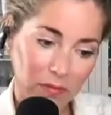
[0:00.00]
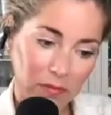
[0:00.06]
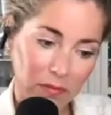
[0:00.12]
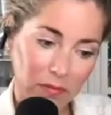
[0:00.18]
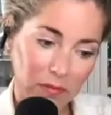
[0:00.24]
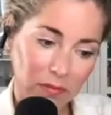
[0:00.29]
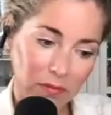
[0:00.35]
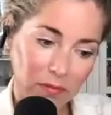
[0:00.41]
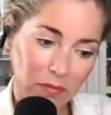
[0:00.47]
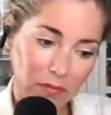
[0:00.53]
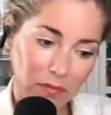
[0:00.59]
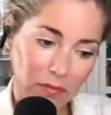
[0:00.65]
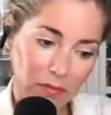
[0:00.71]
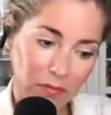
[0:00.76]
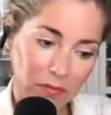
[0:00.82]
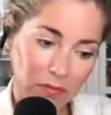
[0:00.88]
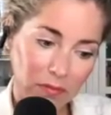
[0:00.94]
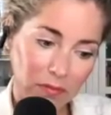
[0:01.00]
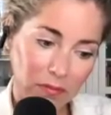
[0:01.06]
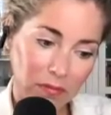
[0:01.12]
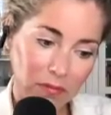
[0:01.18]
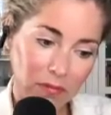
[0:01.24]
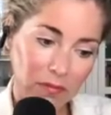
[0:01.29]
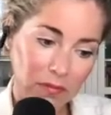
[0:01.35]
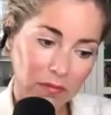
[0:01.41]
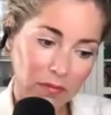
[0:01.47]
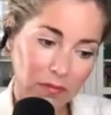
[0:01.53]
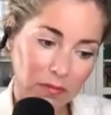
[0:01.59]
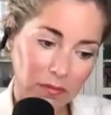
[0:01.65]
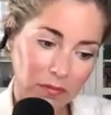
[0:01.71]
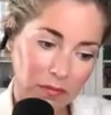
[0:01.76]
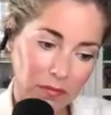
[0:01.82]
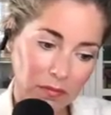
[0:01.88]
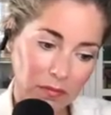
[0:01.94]

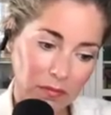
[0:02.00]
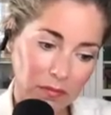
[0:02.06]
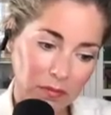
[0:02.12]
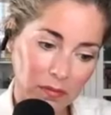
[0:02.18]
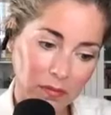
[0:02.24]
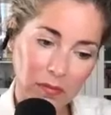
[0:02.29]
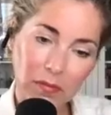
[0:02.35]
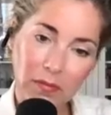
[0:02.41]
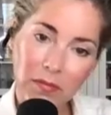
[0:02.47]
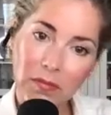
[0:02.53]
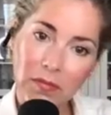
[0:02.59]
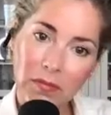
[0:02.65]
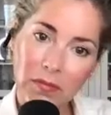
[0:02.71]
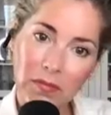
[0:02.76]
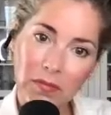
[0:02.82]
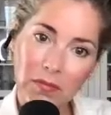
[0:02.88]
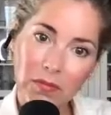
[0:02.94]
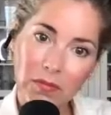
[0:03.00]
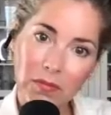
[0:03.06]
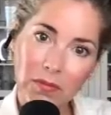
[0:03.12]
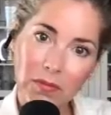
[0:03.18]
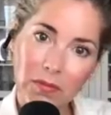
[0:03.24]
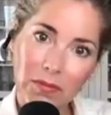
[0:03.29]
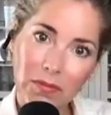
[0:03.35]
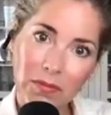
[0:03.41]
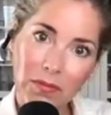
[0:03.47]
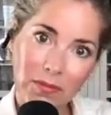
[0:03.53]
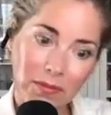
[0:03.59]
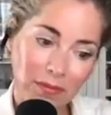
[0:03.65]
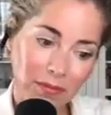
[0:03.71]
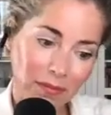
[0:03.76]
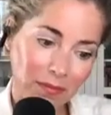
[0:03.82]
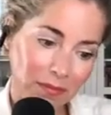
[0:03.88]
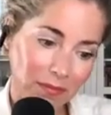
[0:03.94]

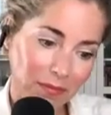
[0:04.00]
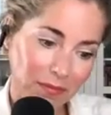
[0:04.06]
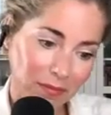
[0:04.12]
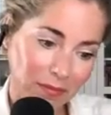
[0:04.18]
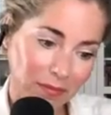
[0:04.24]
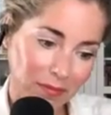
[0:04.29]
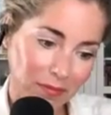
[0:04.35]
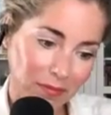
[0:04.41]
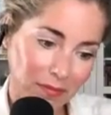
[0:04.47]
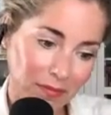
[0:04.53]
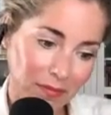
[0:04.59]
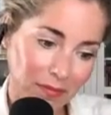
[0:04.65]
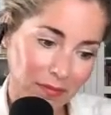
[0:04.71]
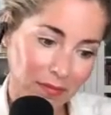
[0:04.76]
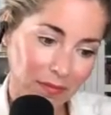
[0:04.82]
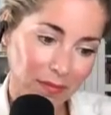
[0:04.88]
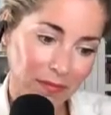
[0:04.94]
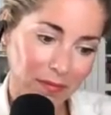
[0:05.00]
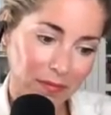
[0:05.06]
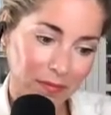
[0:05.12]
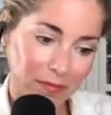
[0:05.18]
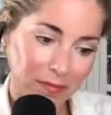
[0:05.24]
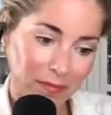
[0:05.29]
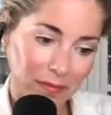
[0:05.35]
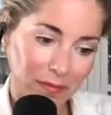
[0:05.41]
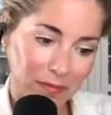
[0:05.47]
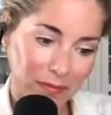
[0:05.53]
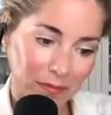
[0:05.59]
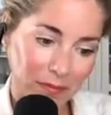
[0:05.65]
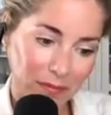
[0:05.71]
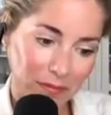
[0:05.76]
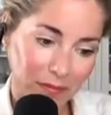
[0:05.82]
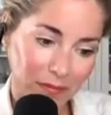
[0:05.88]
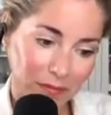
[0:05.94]

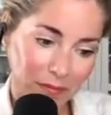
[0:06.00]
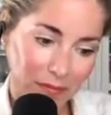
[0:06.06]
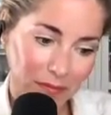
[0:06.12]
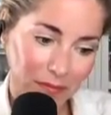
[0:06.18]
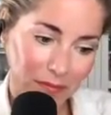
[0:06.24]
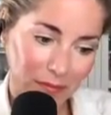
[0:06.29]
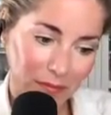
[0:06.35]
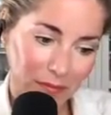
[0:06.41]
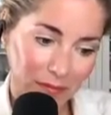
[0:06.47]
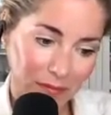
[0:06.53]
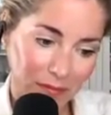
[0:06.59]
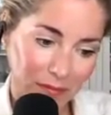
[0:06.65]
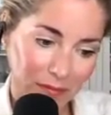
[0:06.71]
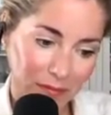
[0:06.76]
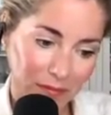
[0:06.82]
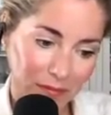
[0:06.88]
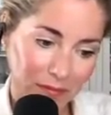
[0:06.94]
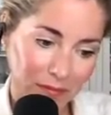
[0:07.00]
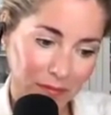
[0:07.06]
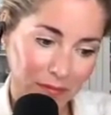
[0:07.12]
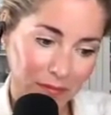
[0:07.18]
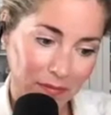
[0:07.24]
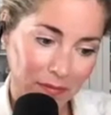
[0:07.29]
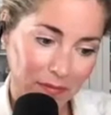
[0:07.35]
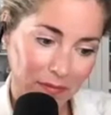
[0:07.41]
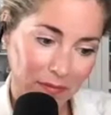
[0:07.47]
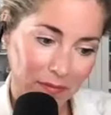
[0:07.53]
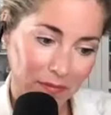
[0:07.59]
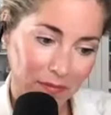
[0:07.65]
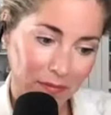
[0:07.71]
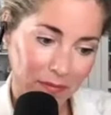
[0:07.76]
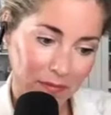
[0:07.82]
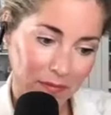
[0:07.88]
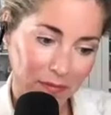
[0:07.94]
No words are spoken by the person on screen.